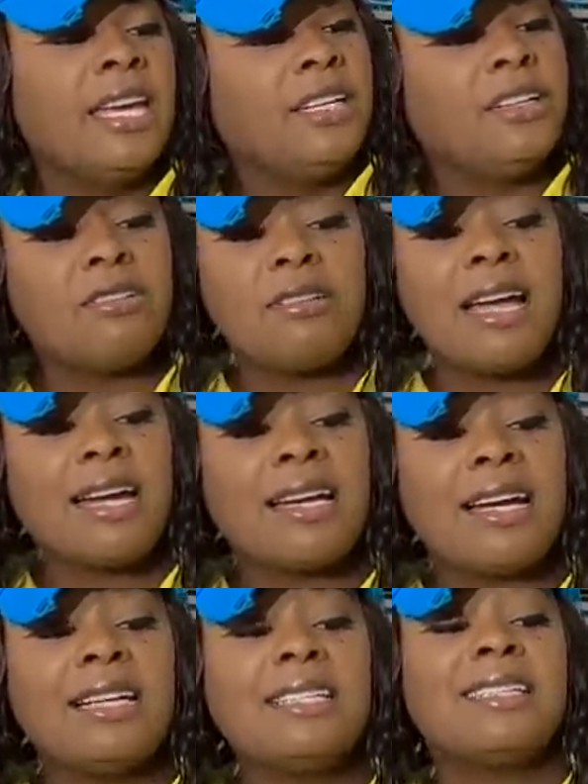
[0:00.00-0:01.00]
You don't like
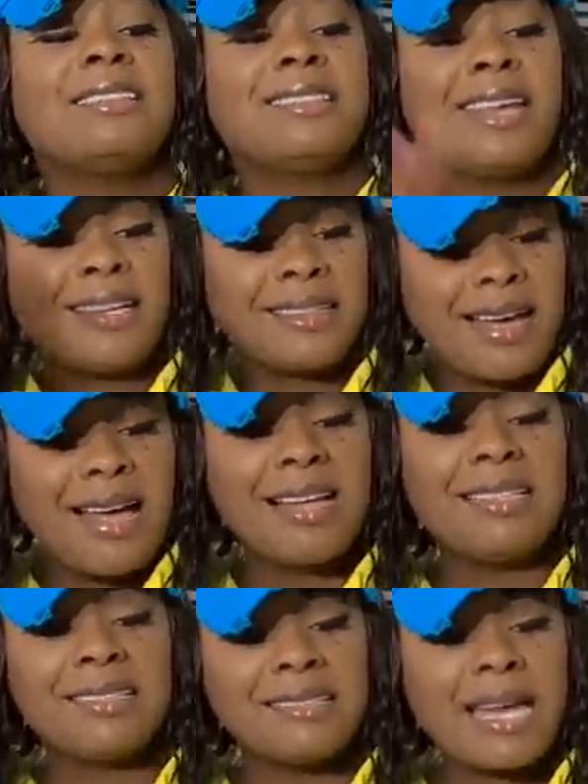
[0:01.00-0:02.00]
onions, take the
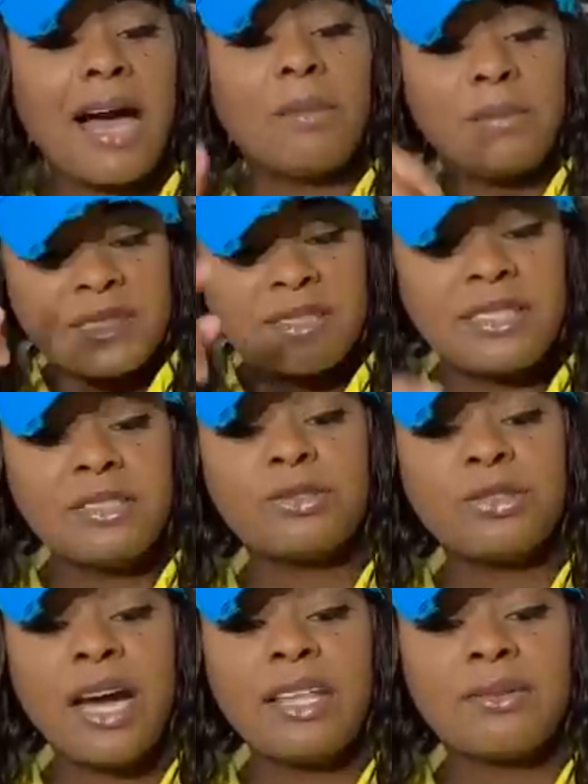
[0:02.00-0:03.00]
onions out, but still
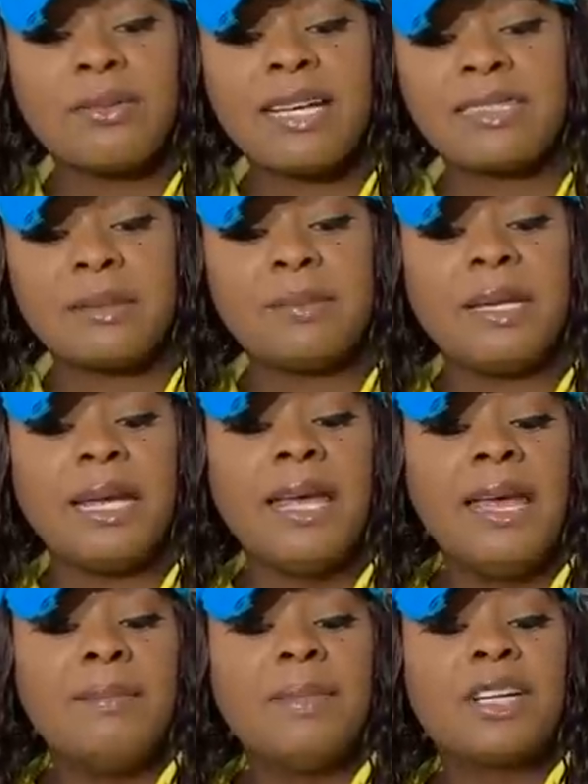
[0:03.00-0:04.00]
try the recipe
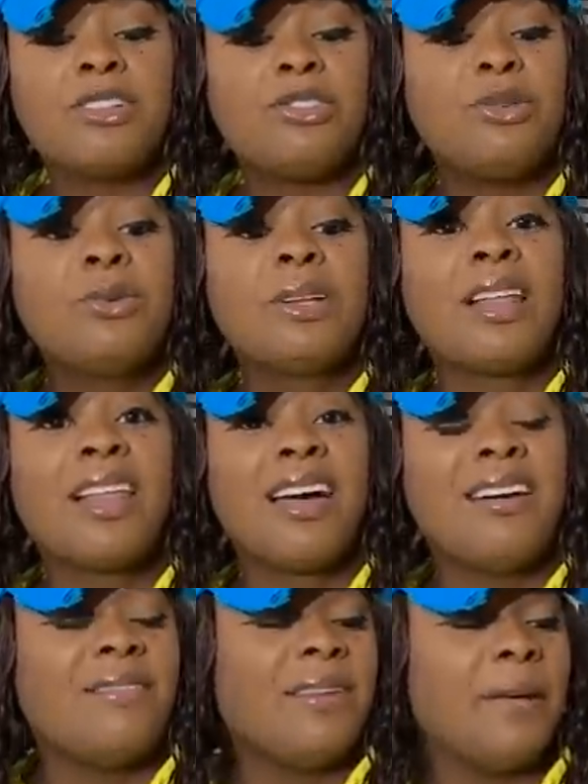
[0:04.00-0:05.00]
because you will
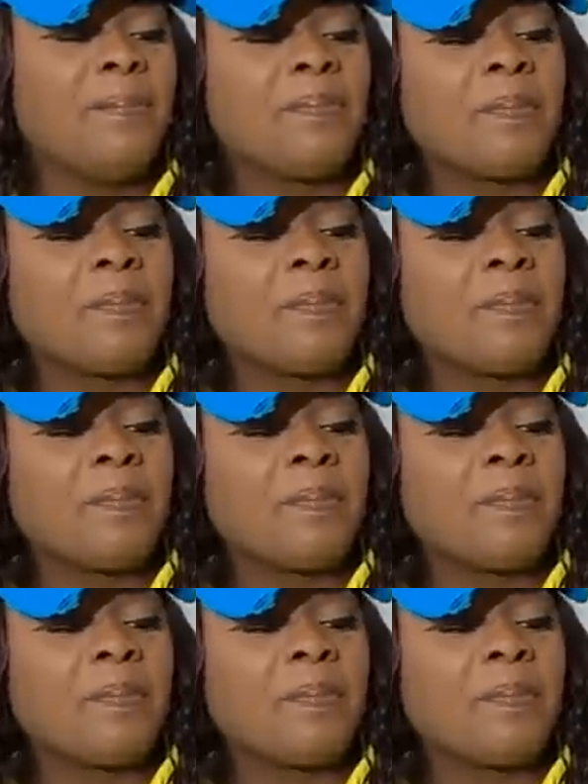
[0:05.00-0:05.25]
love it.